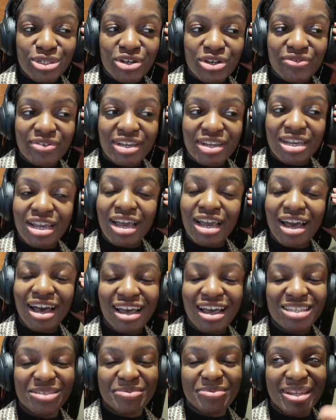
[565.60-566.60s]
sorry.
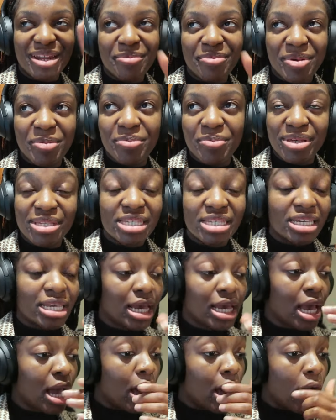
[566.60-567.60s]
It's been a bit
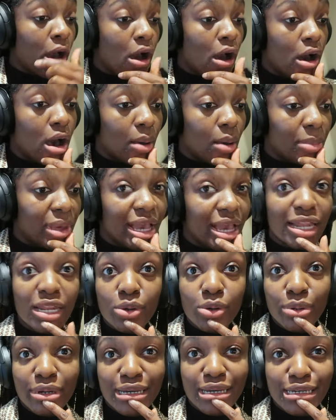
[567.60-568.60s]
busy.
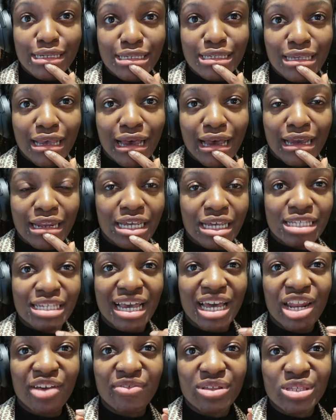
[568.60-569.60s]
Anyways, I need
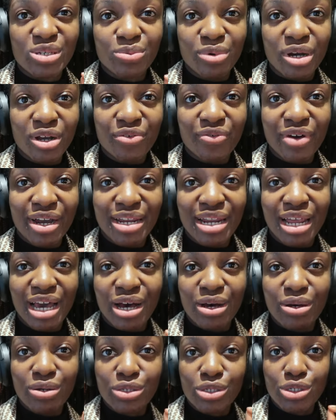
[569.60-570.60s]
to head over to work right
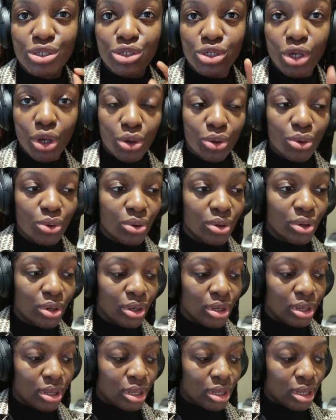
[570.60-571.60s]
now, so
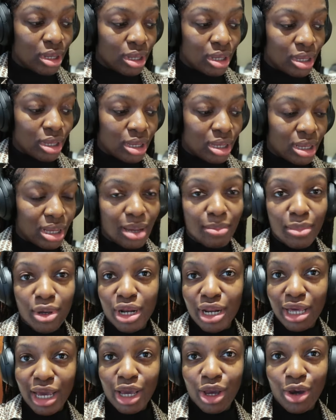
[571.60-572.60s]
I'm
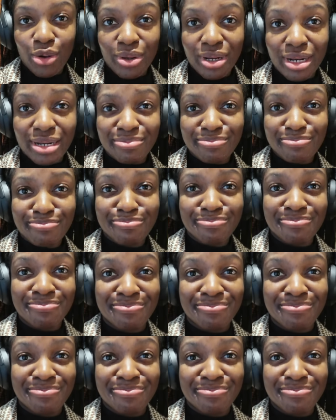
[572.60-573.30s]
gonna get going.